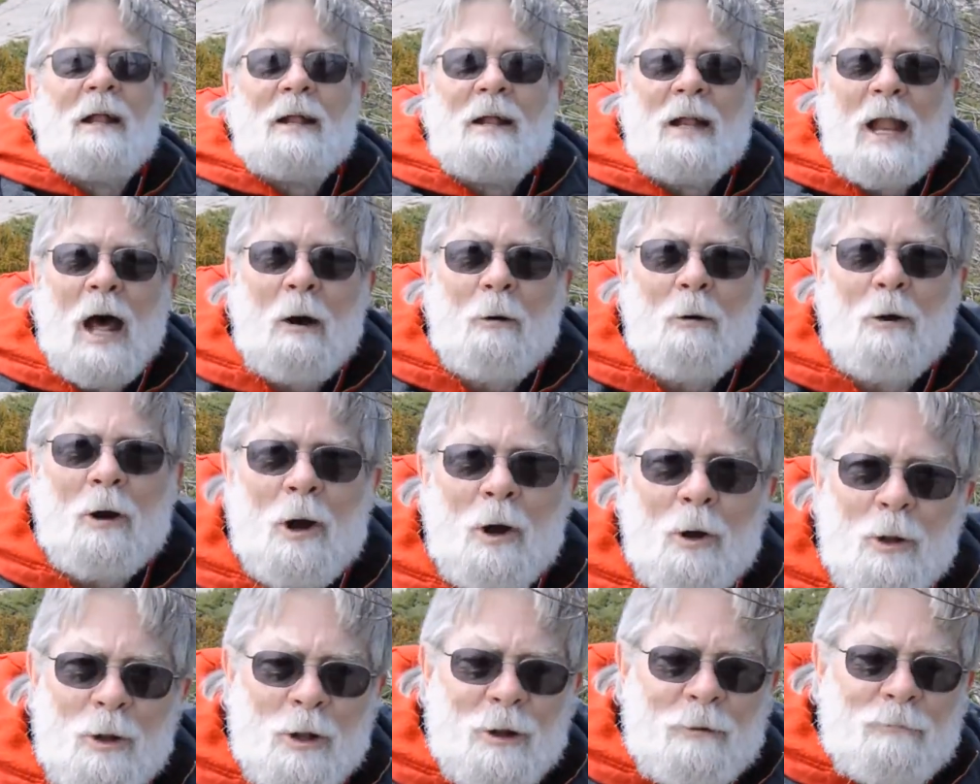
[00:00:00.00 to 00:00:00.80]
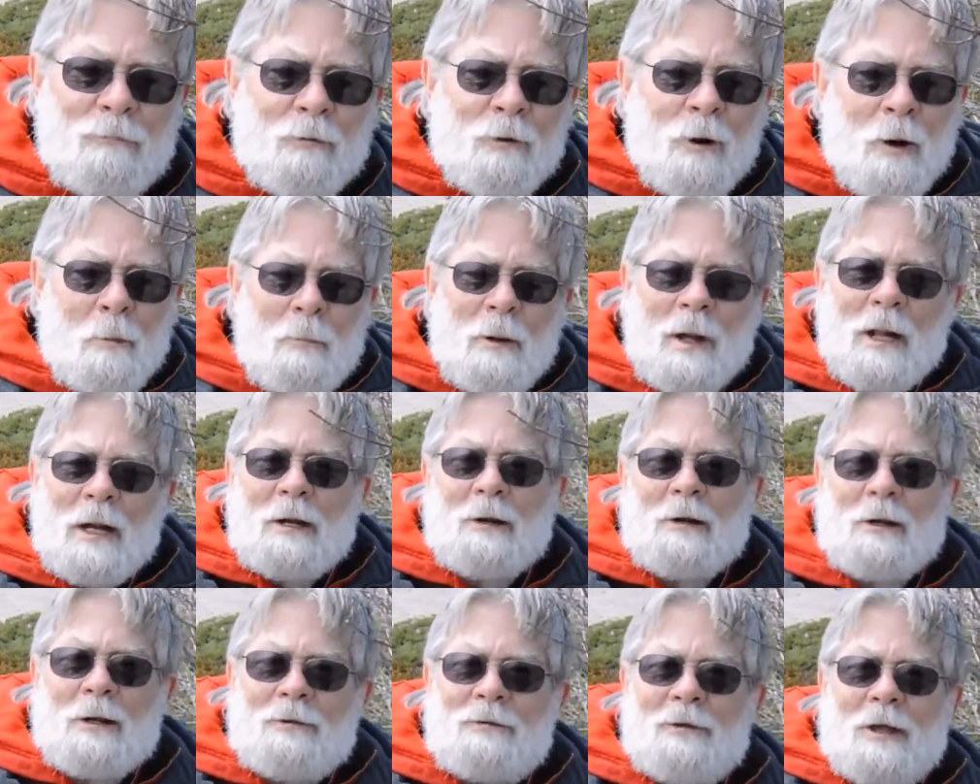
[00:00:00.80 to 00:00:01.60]
Now we'll go look for a
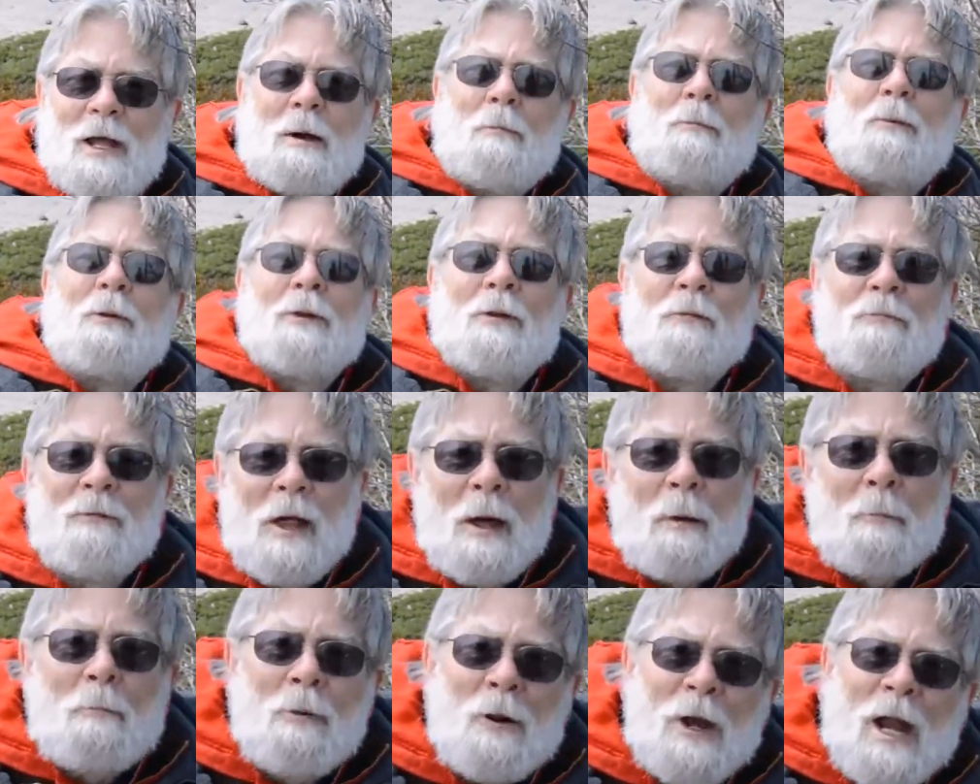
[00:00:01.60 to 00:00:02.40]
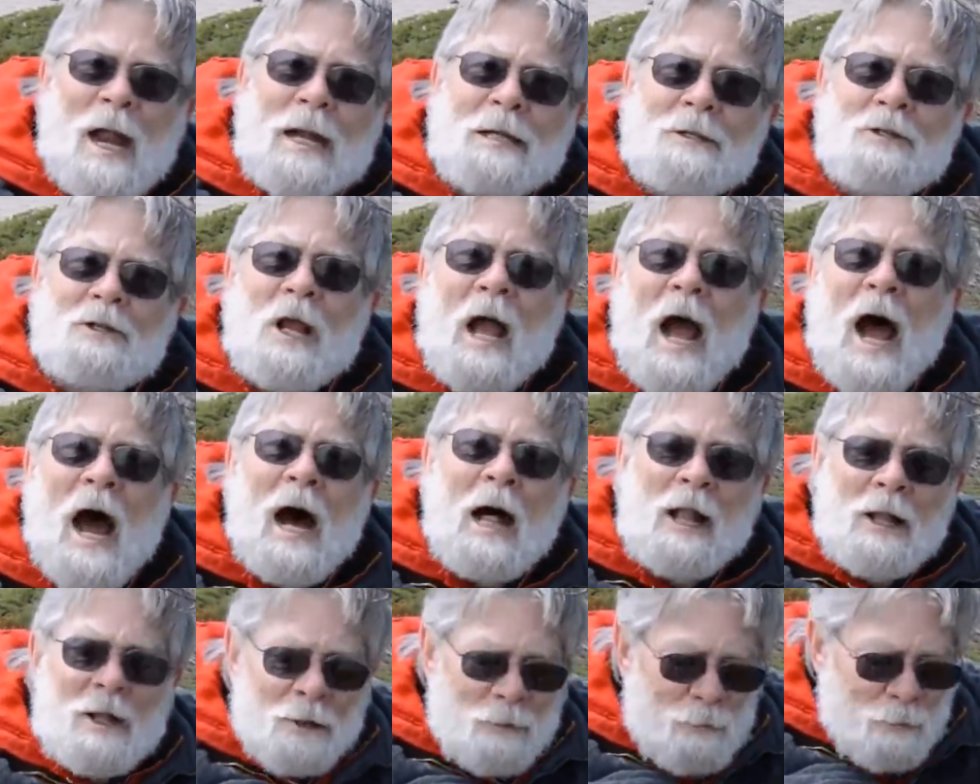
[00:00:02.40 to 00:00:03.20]
better example of that branch
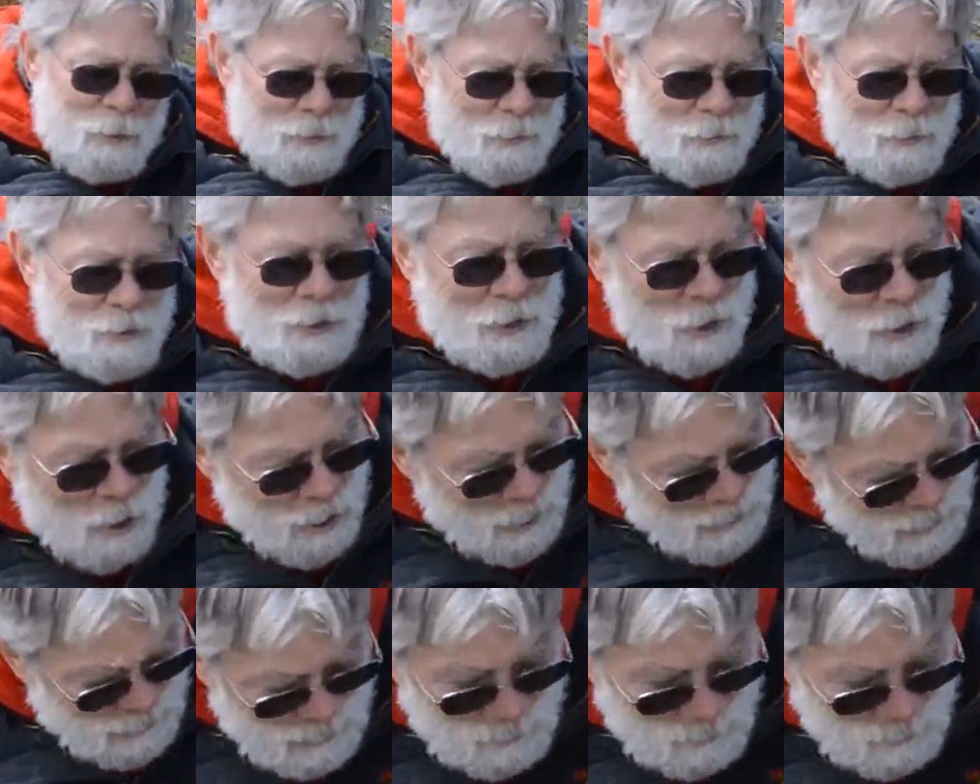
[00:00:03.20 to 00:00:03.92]
collar we were talking